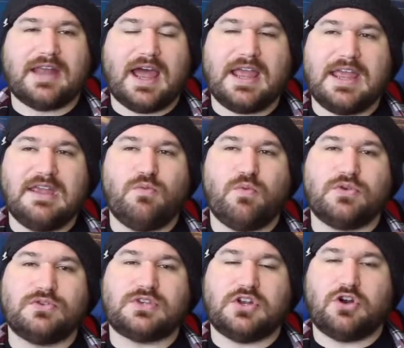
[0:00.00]
that he
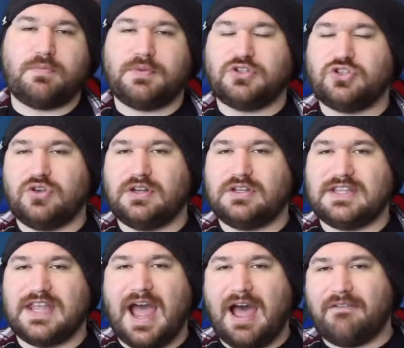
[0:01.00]
wants an
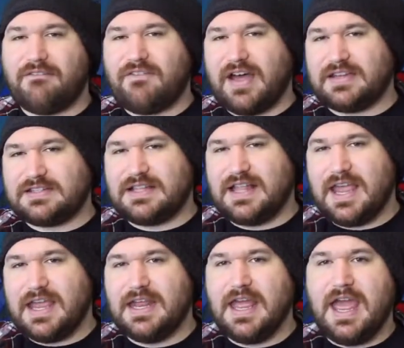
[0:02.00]
opportunity at
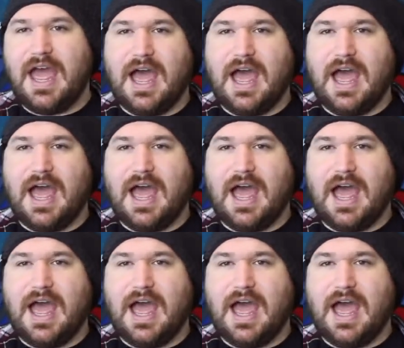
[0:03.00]
Fastlane,